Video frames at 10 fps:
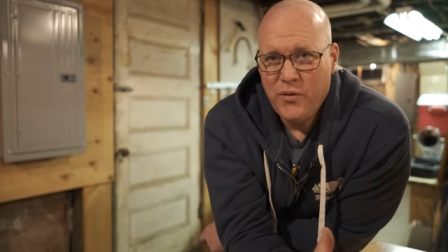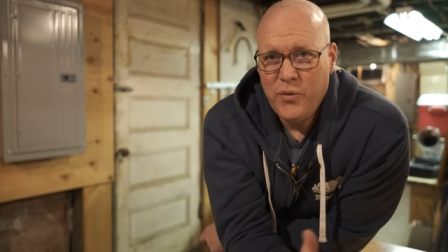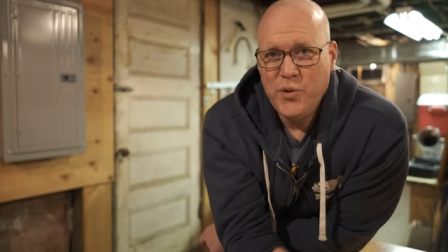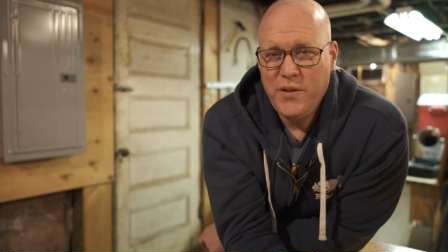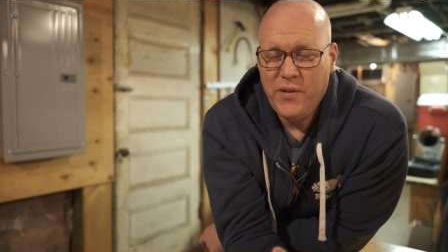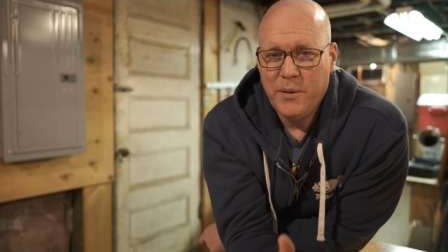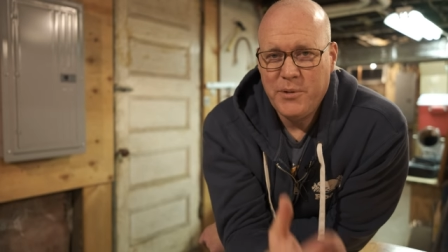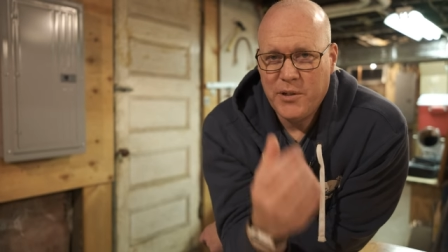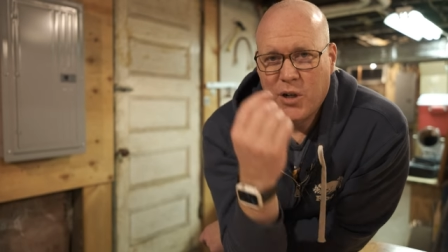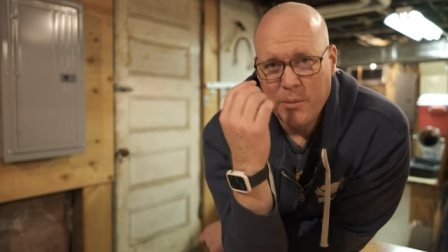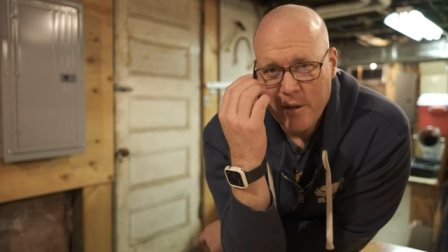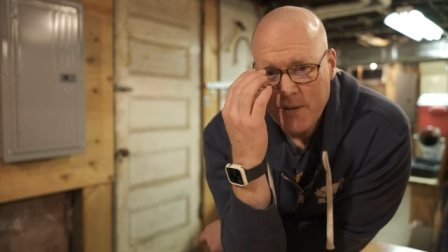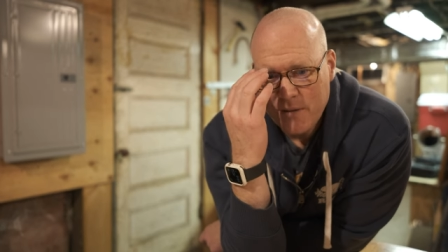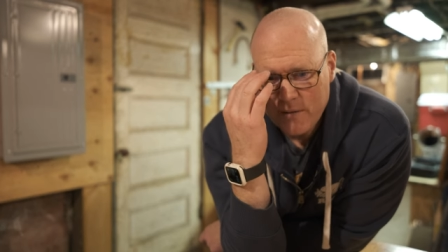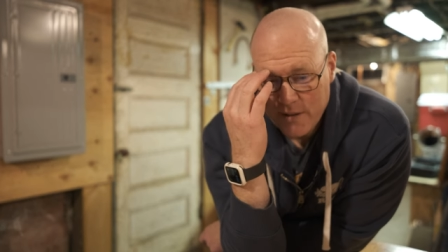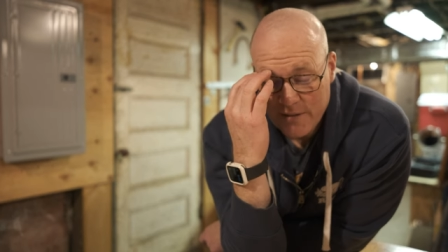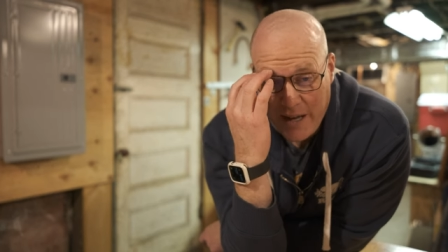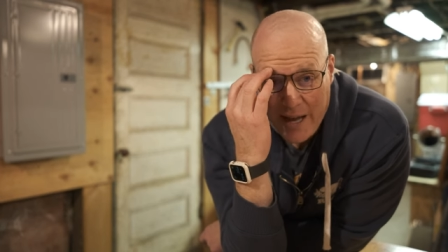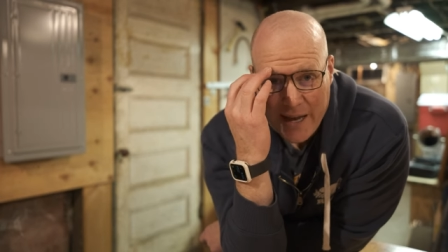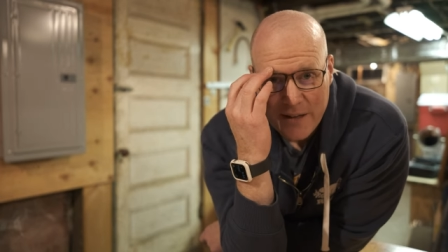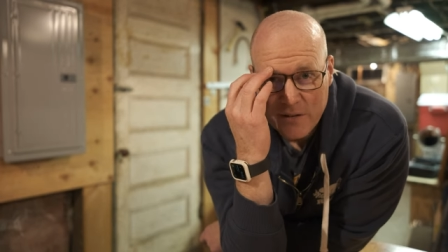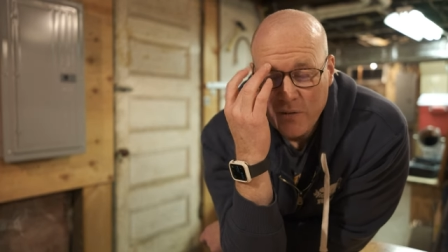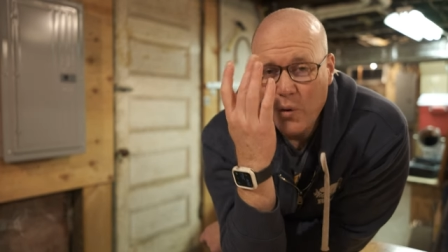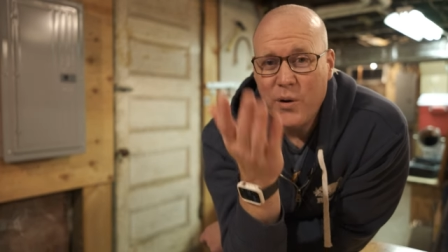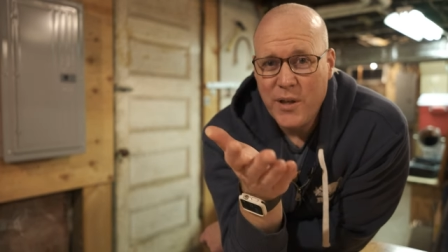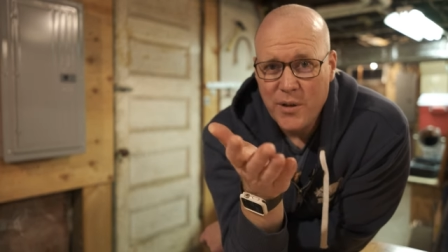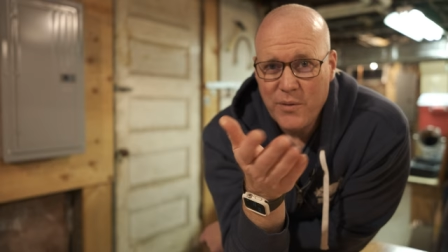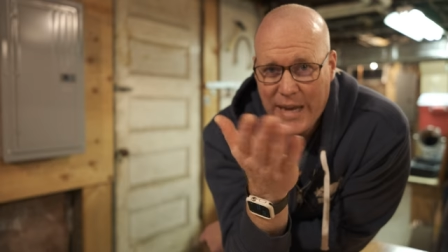Fujifilm determines, decides for you,